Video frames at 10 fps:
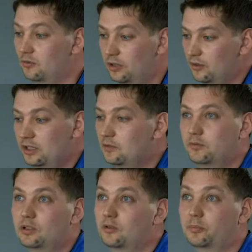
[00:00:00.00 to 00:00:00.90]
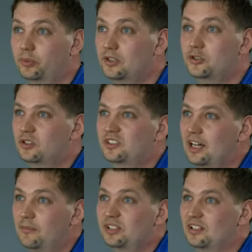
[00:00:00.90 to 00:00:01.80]
So we will produce
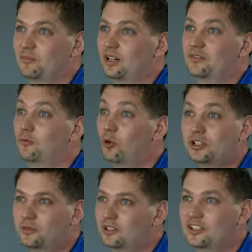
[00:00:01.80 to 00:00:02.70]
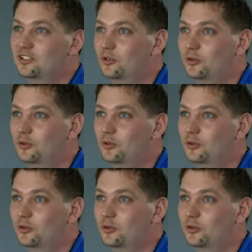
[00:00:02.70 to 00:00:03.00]
something, but what will it